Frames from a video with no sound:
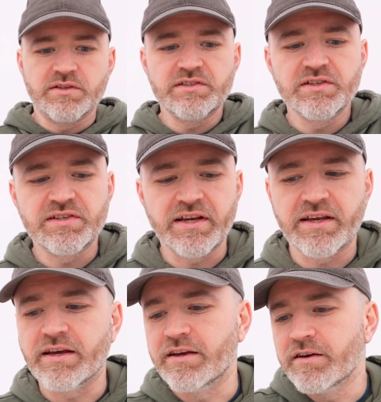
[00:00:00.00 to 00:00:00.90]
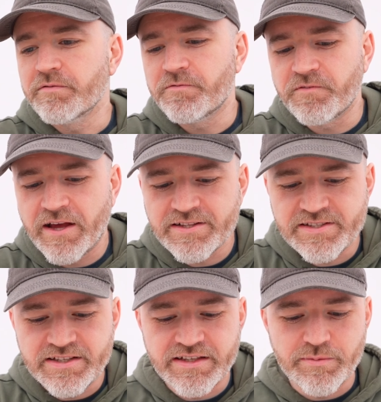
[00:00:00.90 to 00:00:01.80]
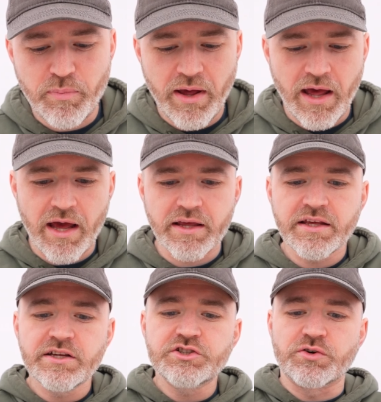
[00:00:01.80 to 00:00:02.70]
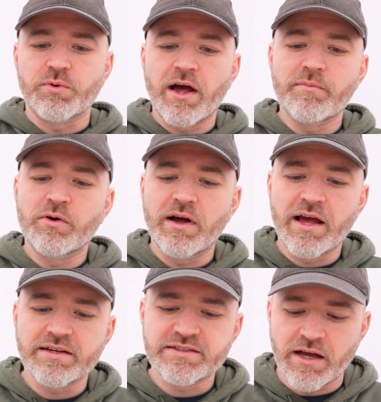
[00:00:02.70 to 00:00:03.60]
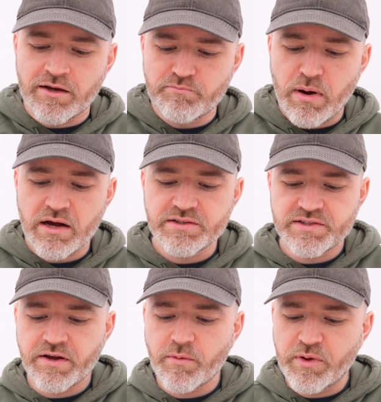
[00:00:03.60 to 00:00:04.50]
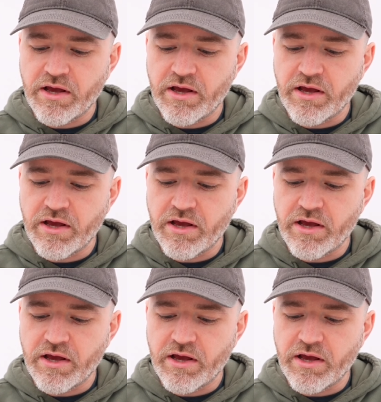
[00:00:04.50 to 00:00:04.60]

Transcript: this looks like a fancy package. Oraimo X Unbox Therapy